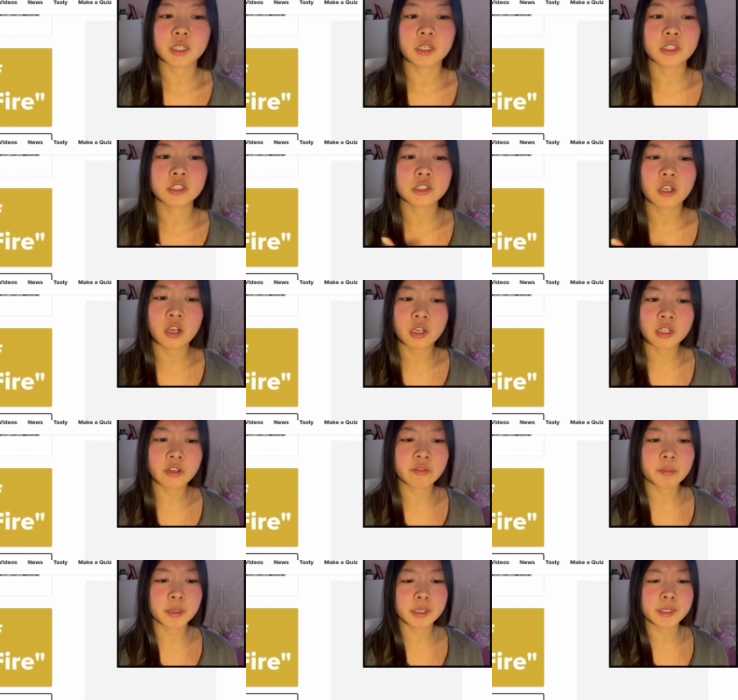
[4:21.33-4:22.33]
A Song
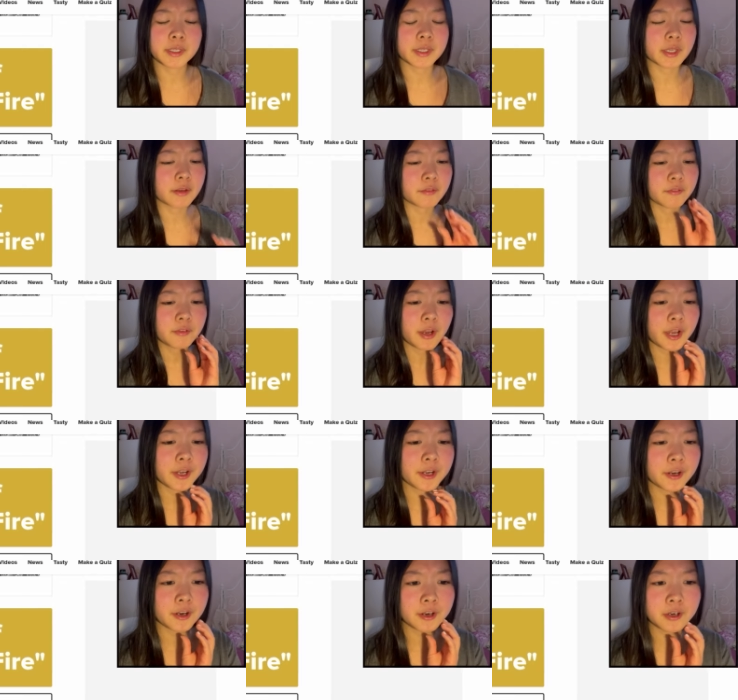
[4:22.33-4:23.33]
of Pudding and
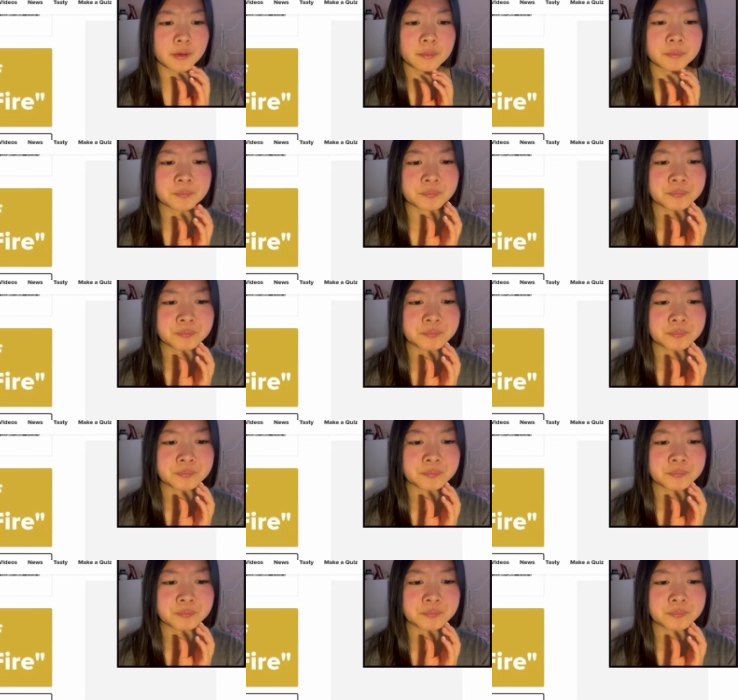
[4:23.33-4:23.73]
Fire.